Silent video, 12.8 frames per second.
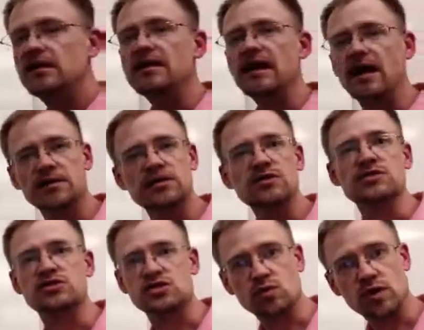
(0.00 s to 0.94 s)
Now we do
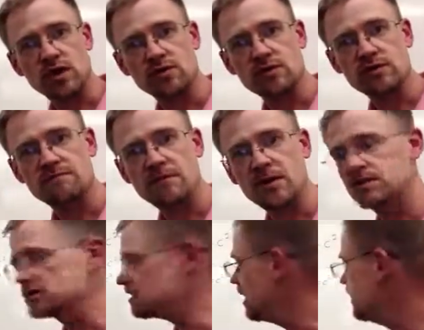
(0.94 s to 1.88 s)
the square root of
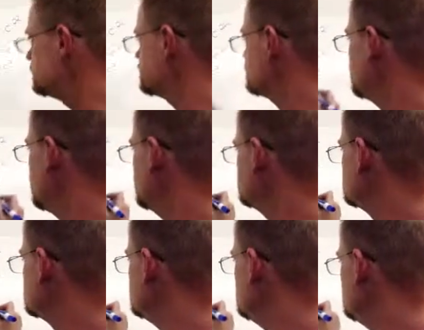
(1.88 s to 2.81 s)
both sides to find
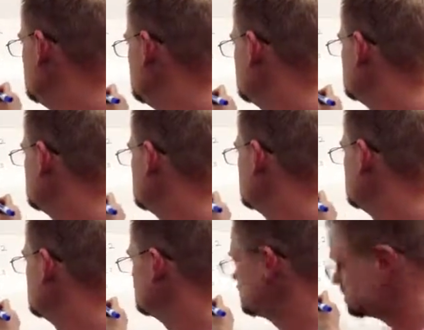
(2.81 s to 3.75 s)
c.
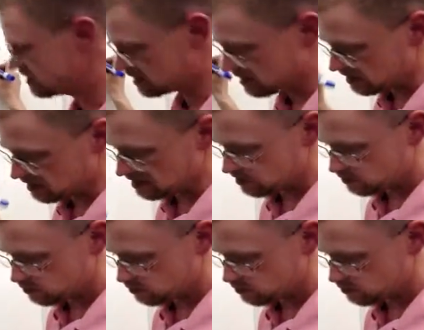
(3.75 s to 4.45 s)
C